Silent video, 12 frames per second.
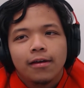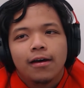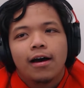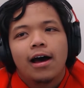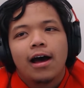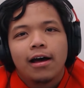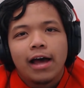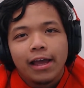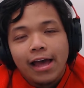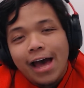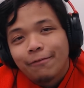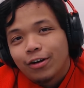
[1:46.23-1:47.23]
Uh, I
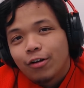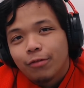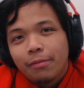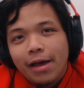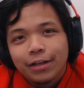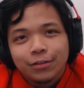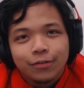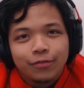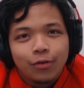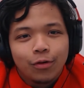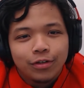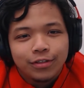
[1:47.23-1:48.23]
have it on remaster, of
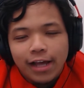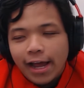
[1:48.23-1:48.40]
course.